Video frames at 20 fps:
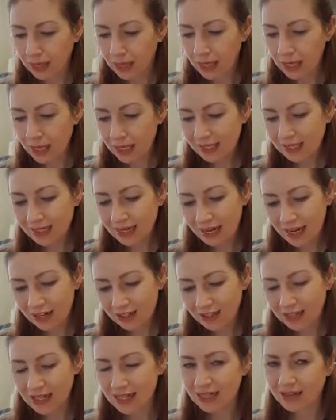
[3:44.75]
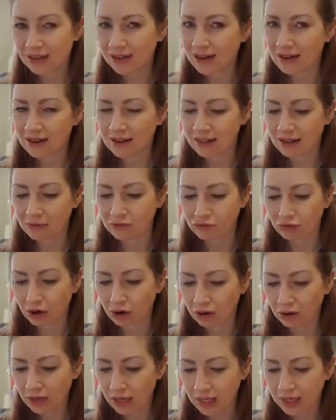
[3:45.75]
He hasn't actually done anything
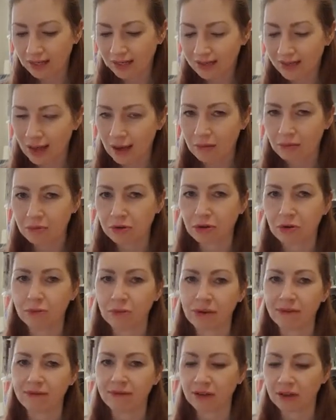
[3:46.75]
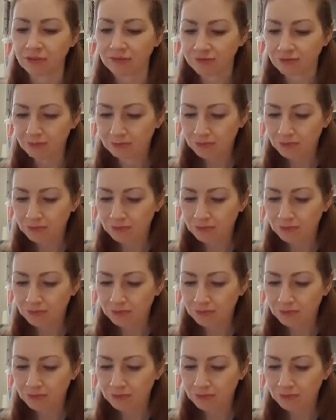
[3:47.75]
wrong, except not be Phil.